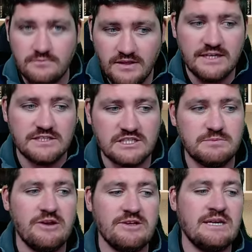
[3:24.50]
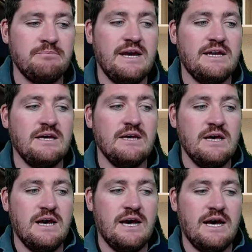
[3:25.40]
He's an experienced campaigner.
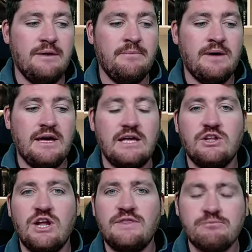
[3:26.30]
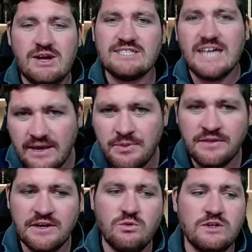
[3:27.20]
Um, you know, I think placed eighth, I
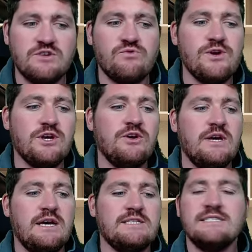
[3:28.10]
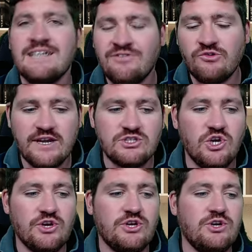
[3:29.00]
think it was in Rio. Didn't have a great
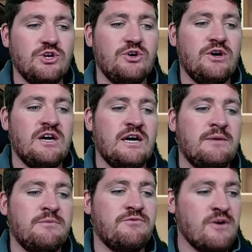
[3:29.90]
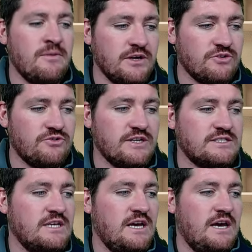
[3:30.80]
Tokyo um, from
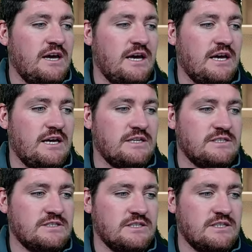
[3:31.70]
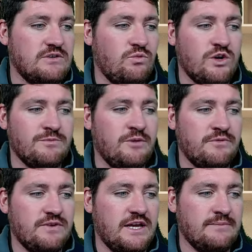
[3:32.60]
Hillcrest. And uh, what a
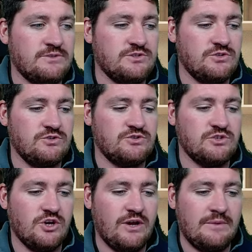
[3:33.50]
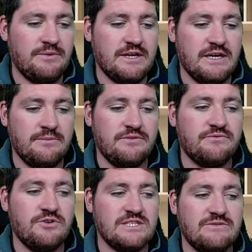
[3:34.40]
moment for him to to go and become the
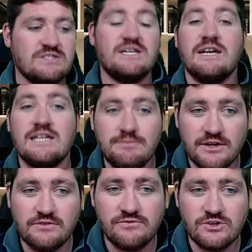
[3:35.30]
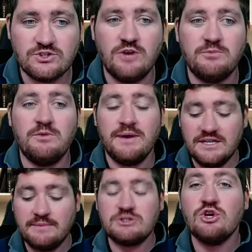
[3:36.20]
first ever cycling medal, for example.
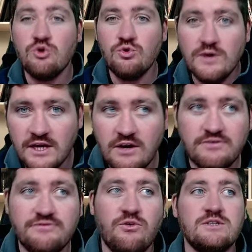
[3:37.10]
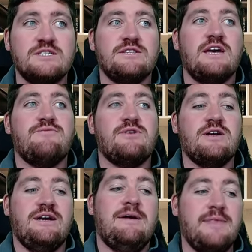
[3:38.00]
Medal number two for South
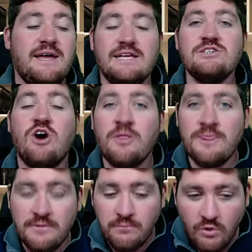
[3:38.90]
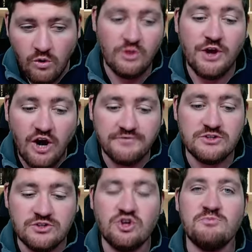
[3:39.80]
Africa, and that is on the more or the
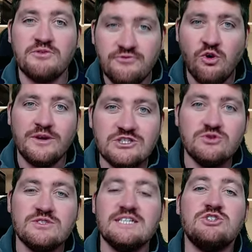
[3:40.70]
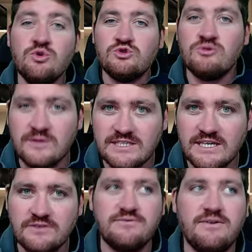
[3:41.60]
afternoon before we do see two swimmers
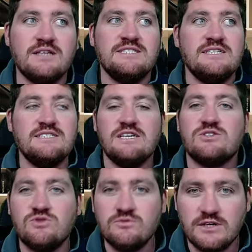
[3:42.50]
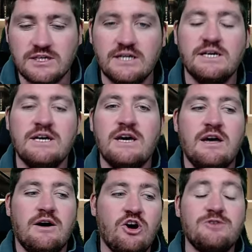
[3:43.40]
in the finals. Tatjana Schoenmaker,
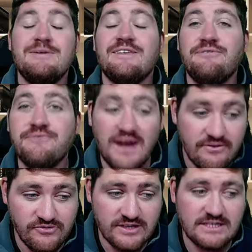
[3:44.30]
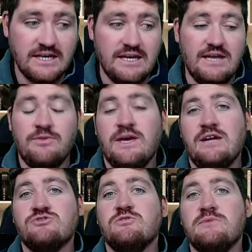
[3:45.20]
arguably the favourite in the
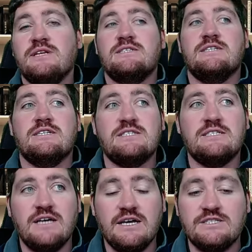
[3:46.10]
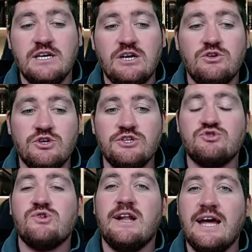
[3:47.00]
100 metre tonight, looking to
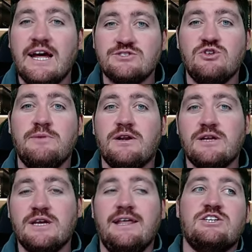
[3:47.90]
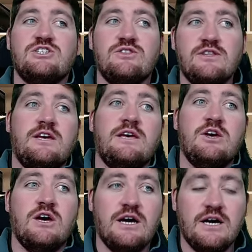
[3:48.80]
try and add to her medal collection there.
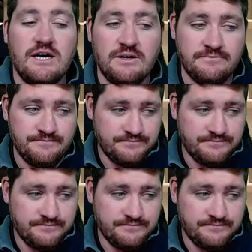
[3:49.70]
Um,